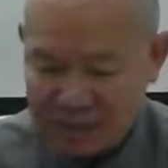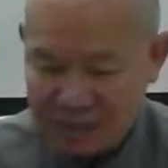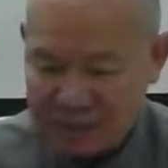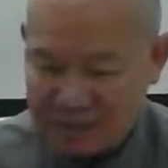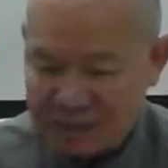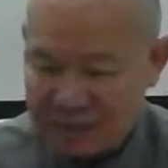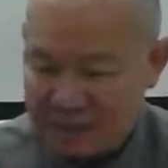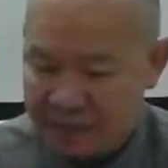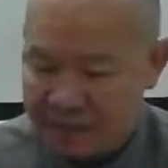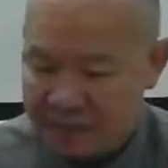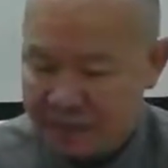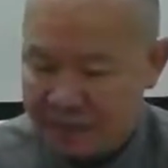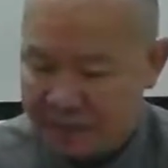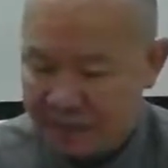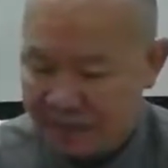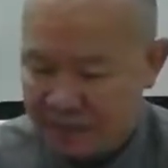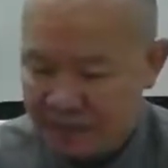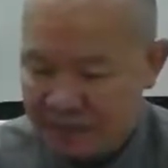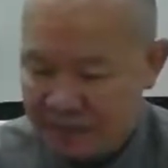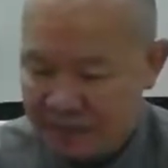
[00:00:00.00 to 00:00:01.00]

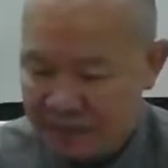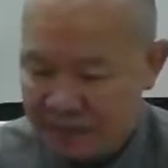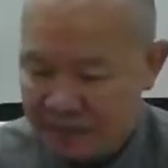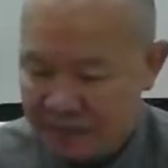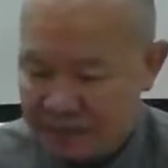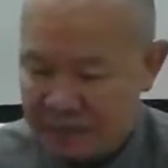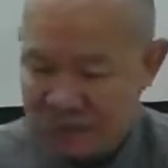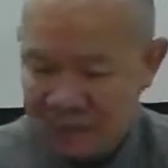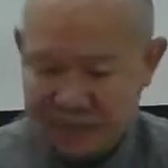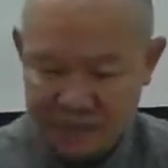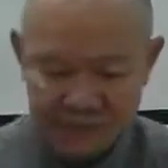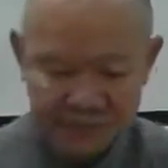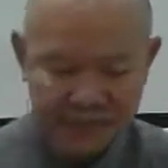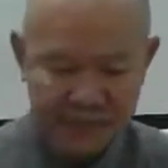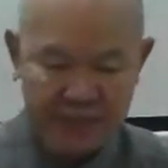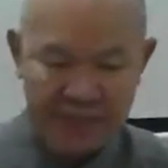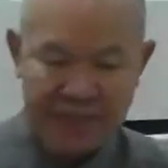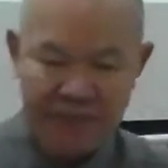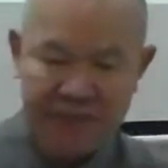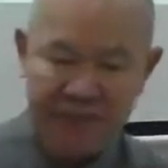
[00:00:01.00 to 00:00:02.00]

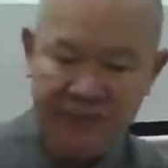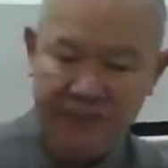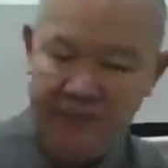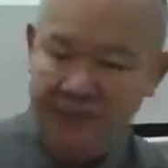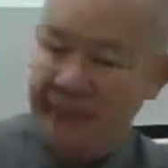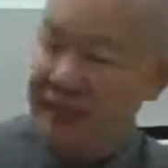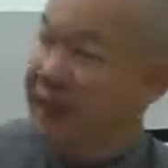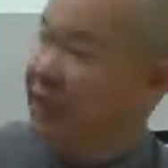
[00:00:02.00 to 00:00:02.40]
(no one is talking)